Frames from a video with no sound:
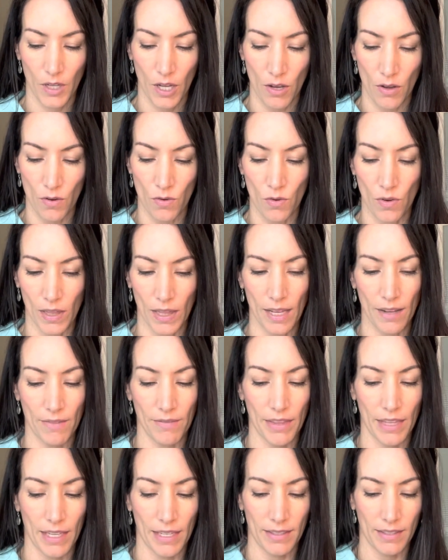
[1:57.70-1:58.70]
Oh, I love
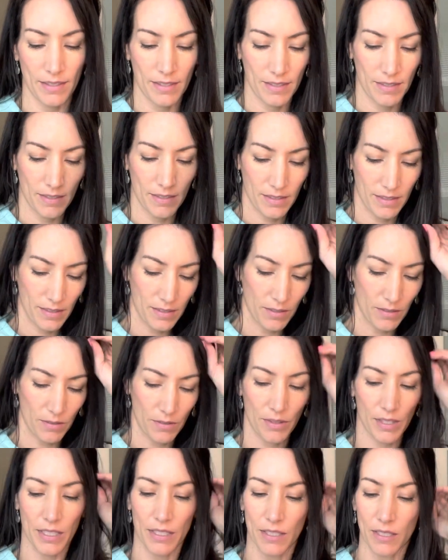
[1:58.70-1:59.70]
this.
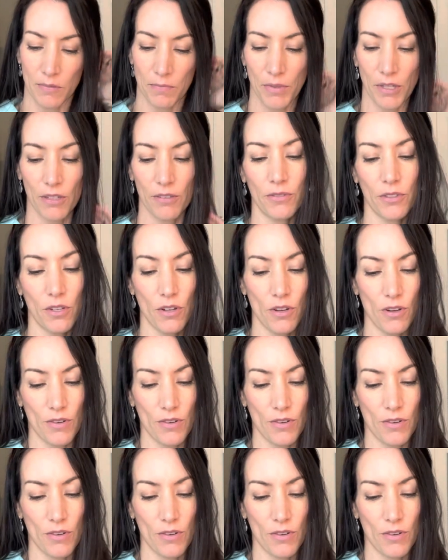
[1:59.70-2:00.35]
Oh, this is beautiful.